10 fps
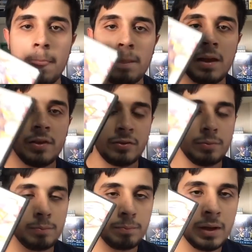last
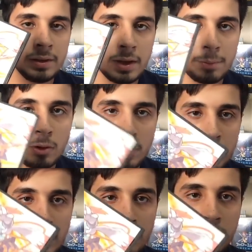mainline
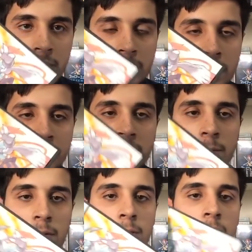Pokemon games in the DS, and they
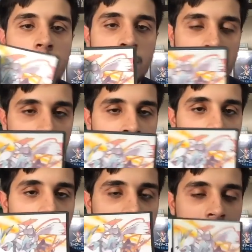really went out with a
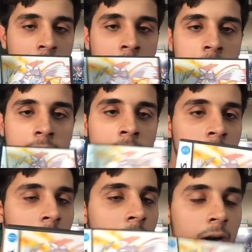bang there.
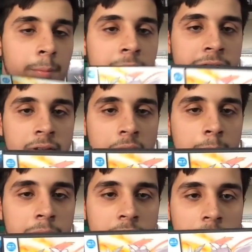Amazing
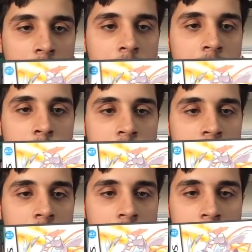games. I love the
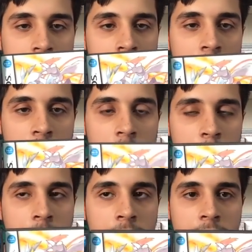fusion of
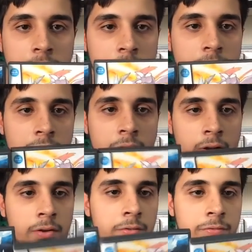Kyurem and
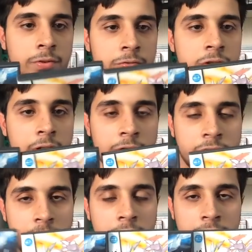the 5th Gen
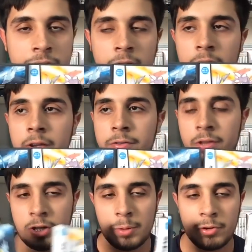Legendaries.
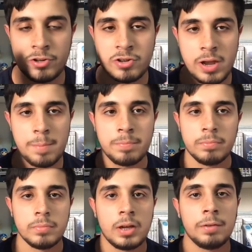Zekrom and
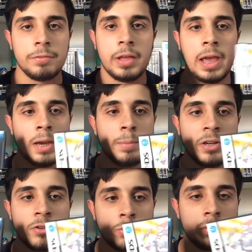Reshiram. I love the
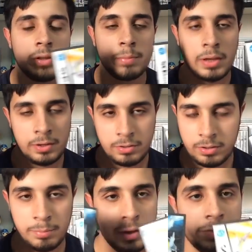animated short they made.
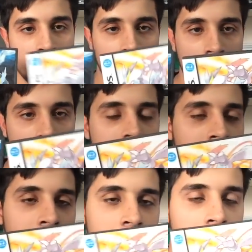Amazing games.
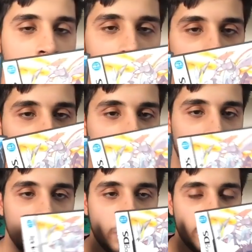Definitely recommend Black
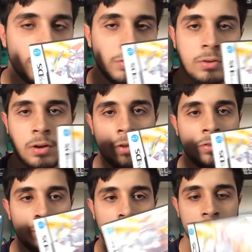2 and White 2. Awesome.